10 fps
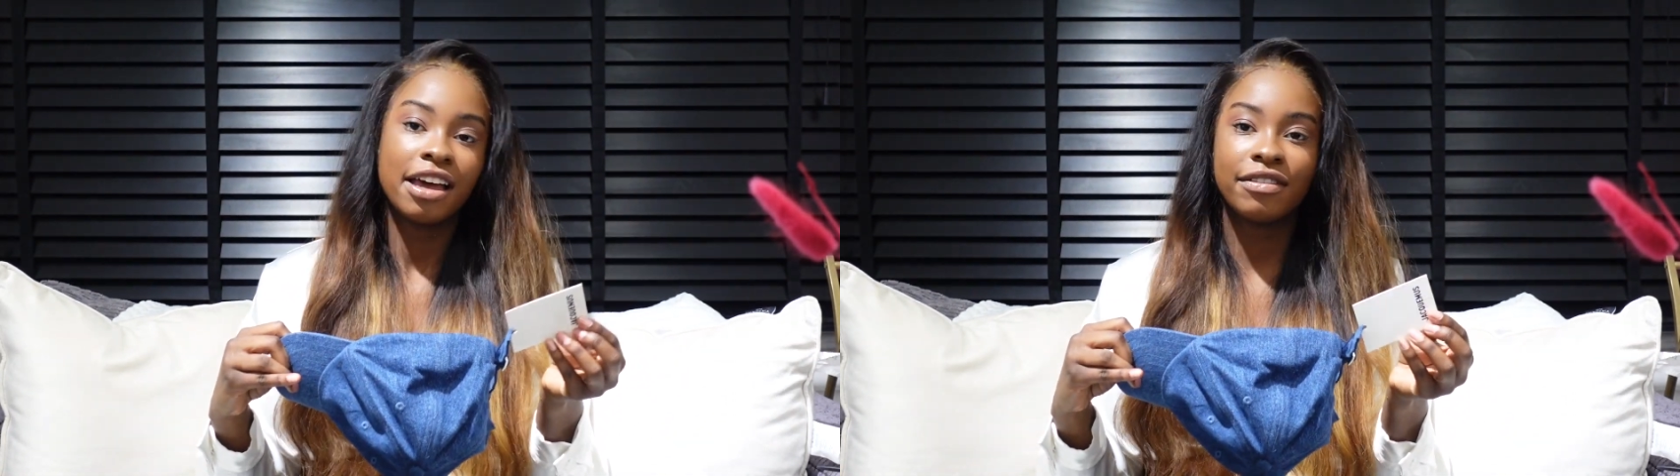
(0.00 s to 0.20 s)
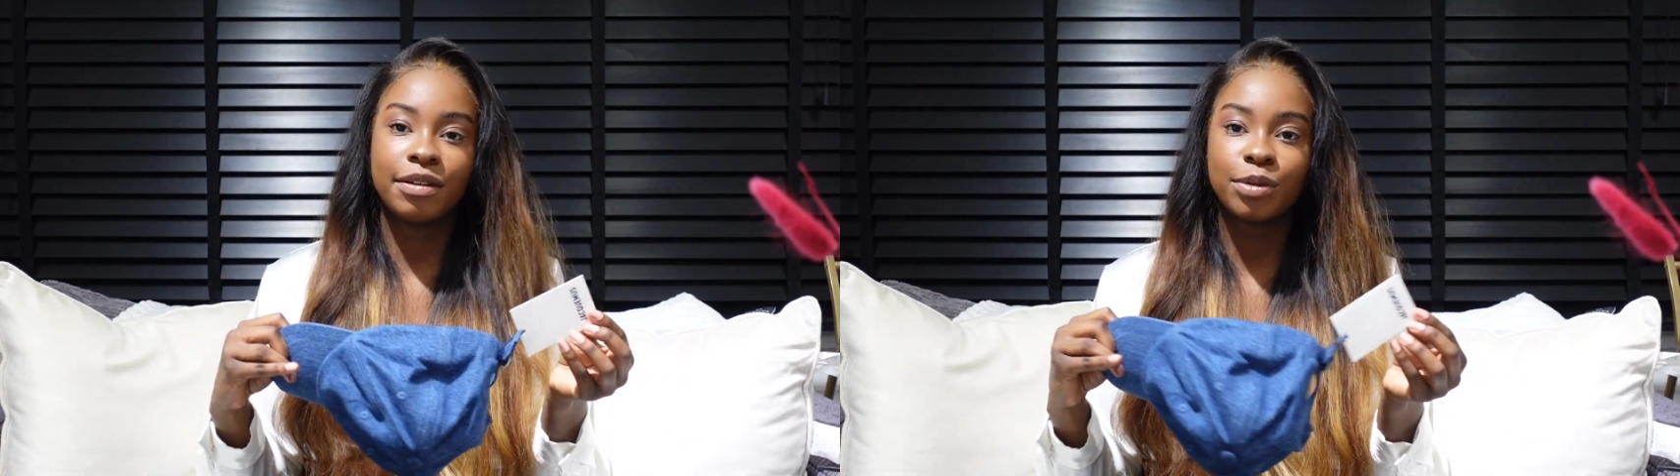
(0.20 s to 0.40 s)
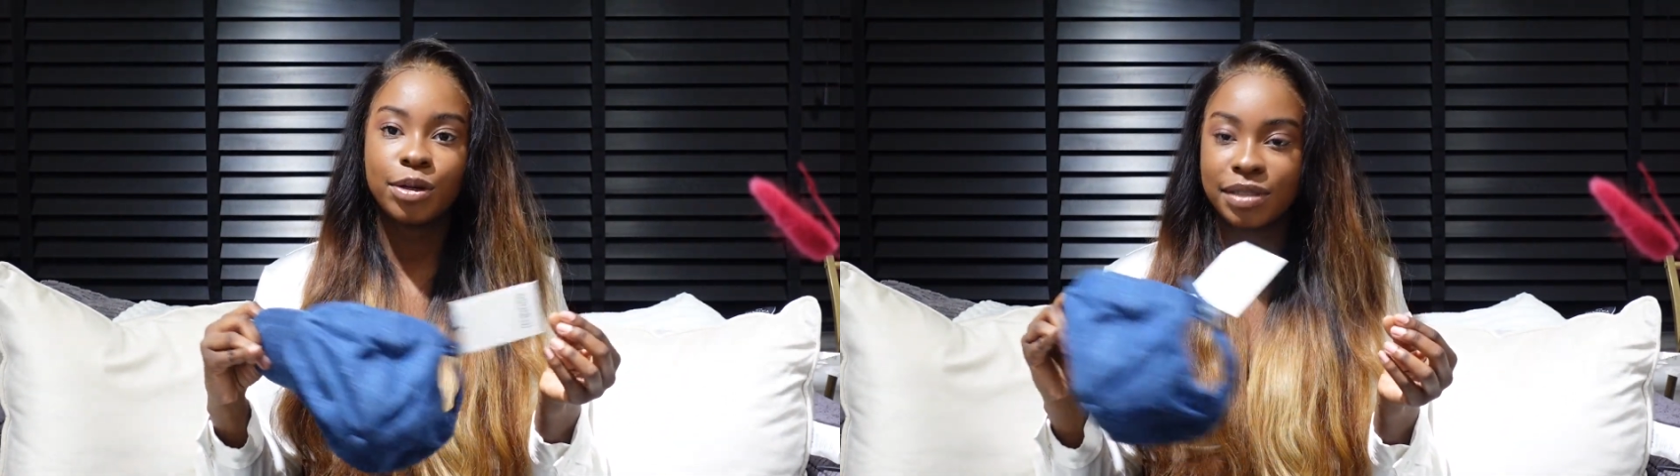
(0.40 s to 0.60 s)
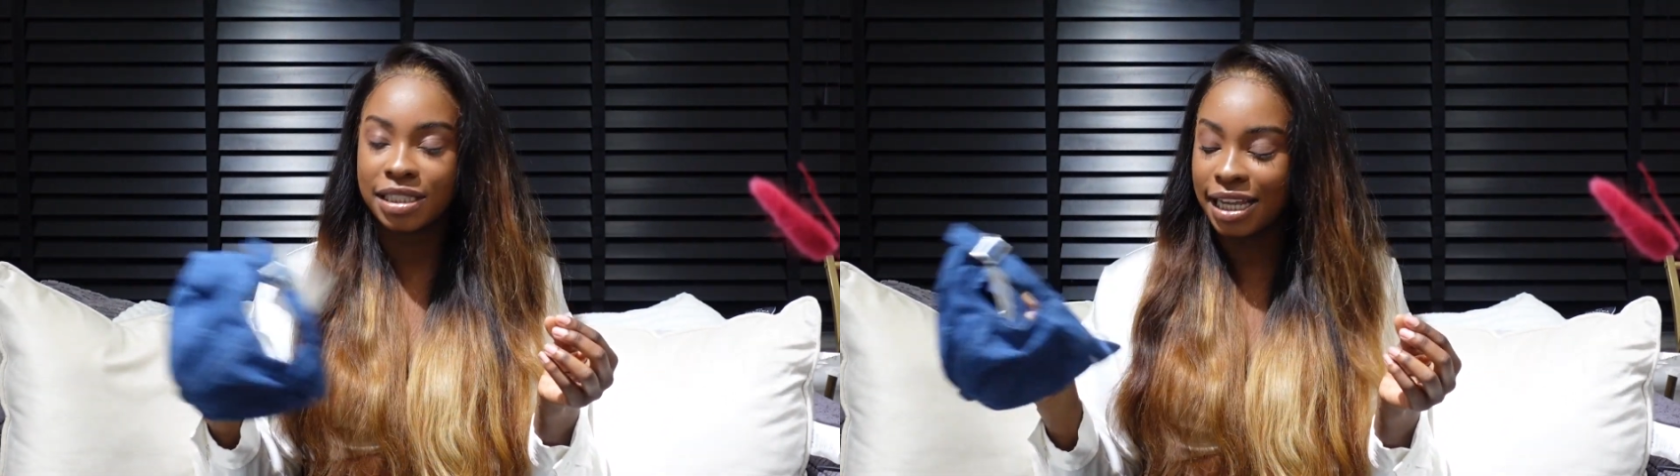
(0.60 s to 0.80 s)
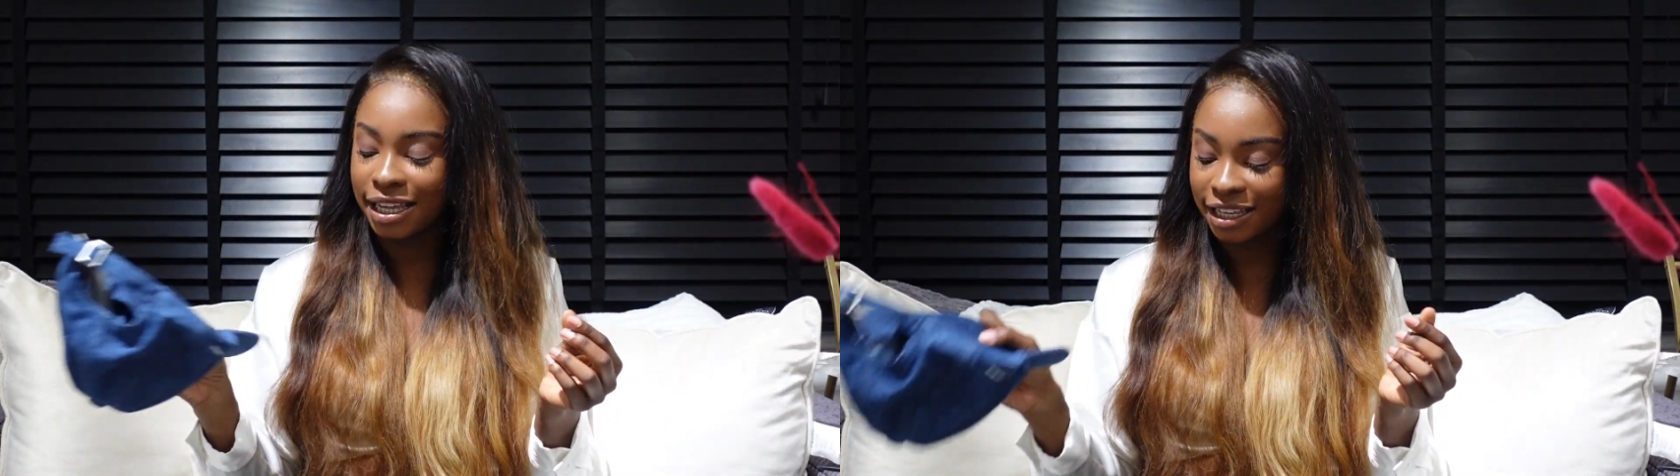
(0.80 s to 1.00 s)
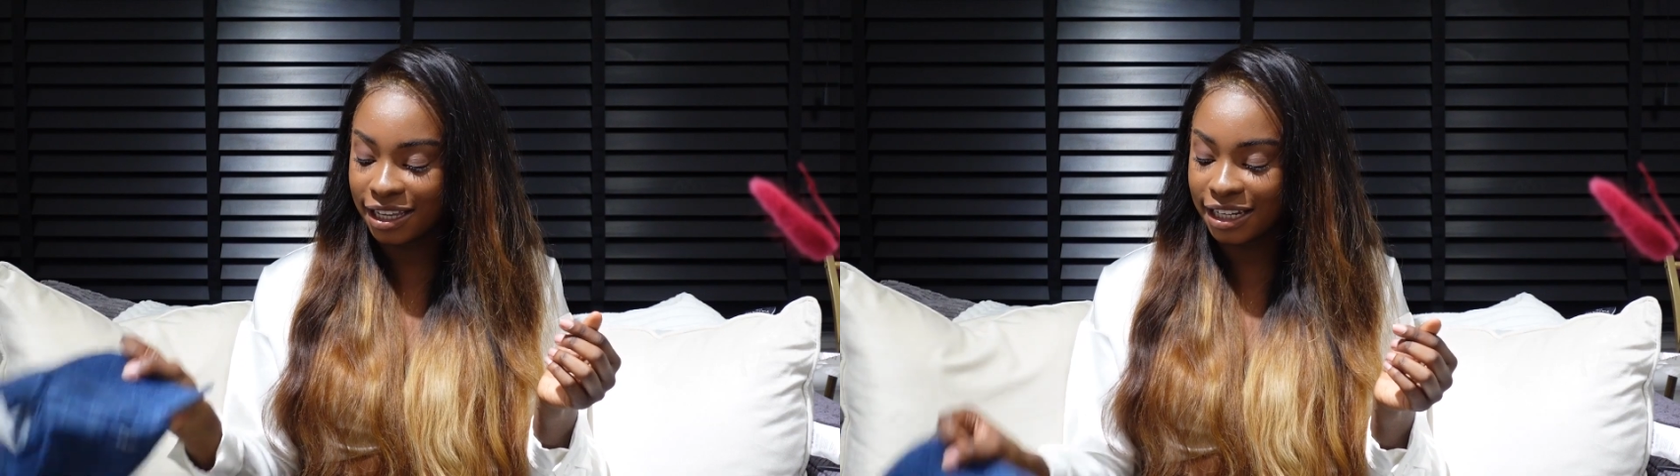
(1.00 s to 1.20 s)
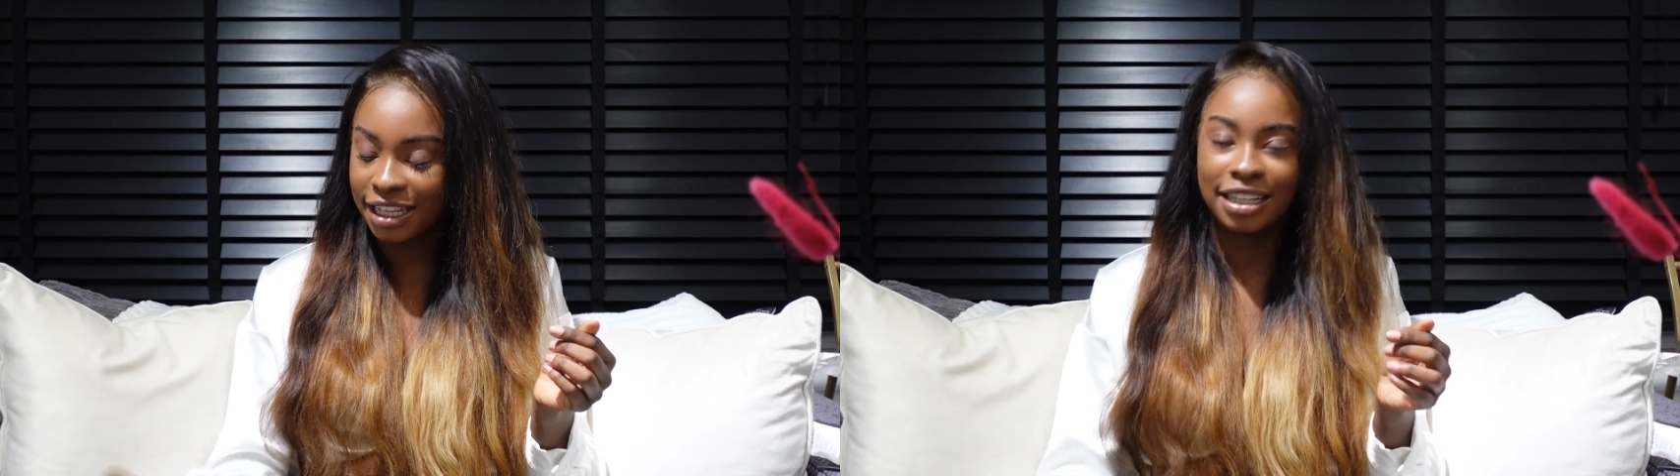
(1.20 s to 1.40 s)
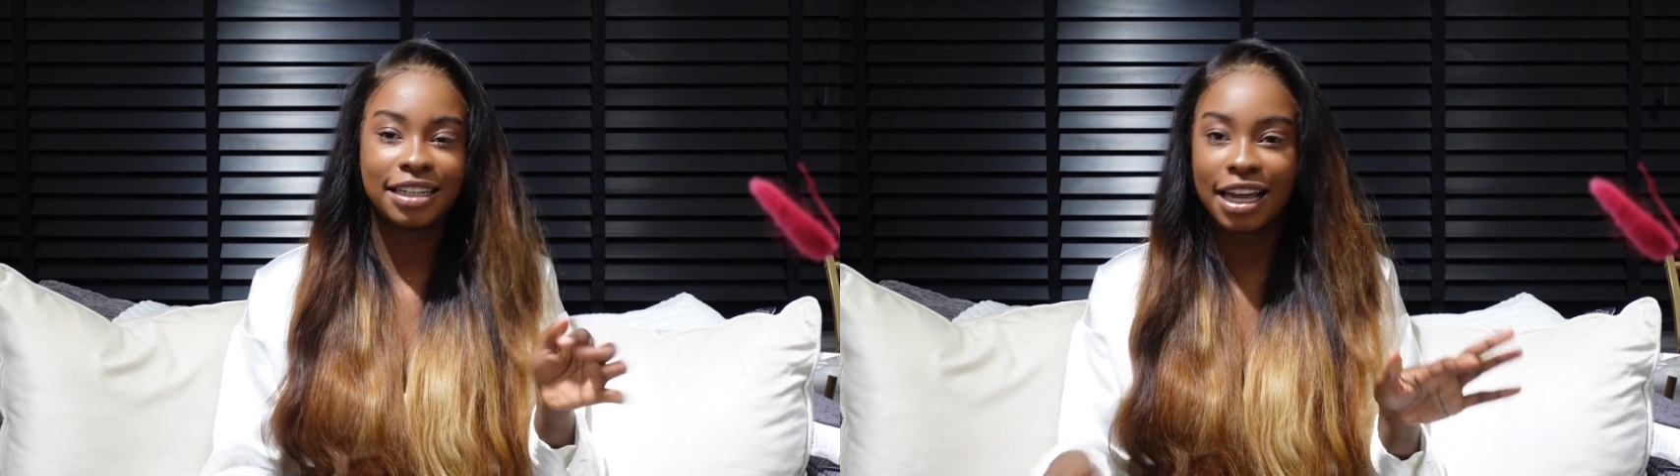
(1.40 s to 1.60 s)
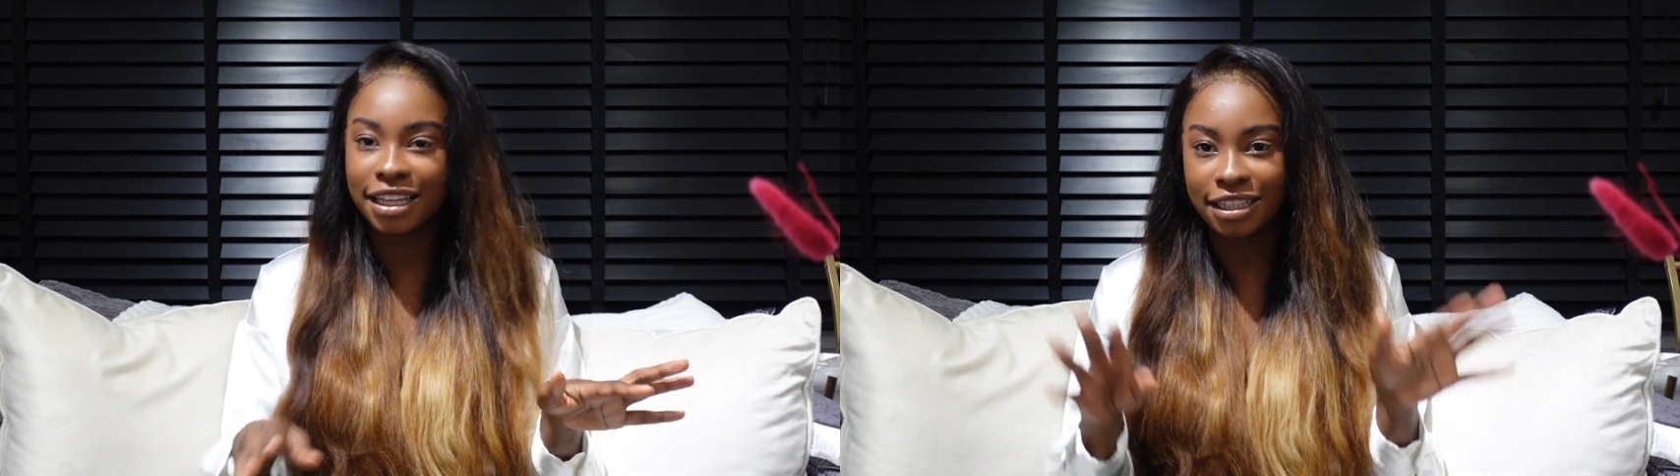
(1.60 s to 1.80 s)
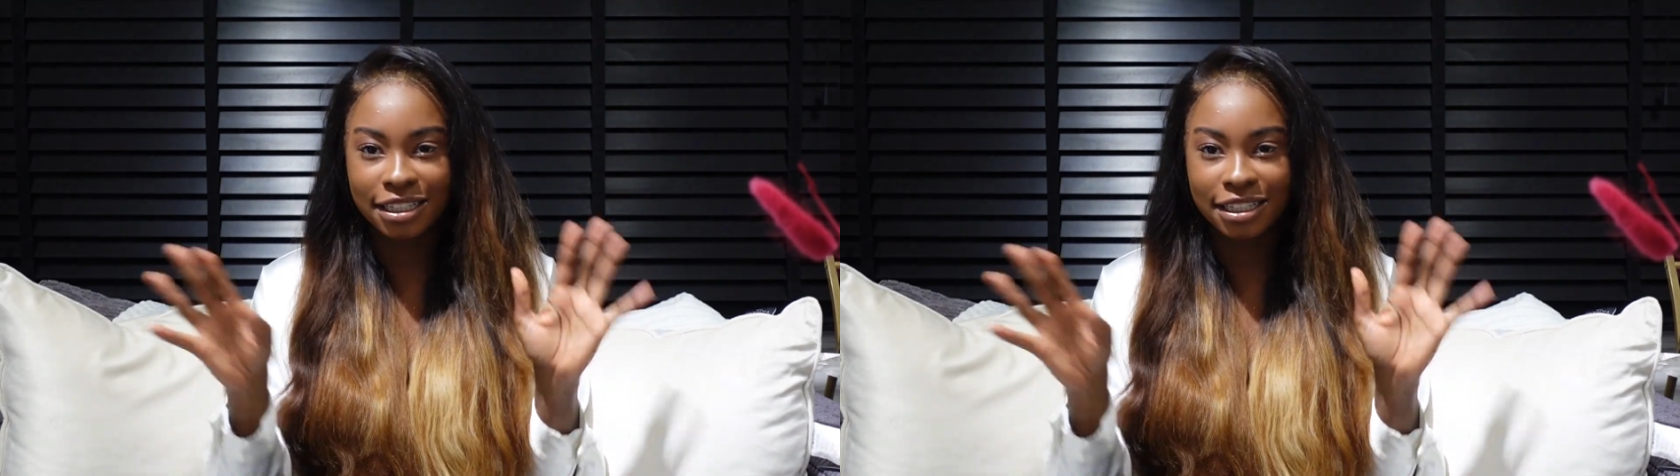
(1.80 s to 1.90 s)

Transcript: if I'm not mistaken, and then like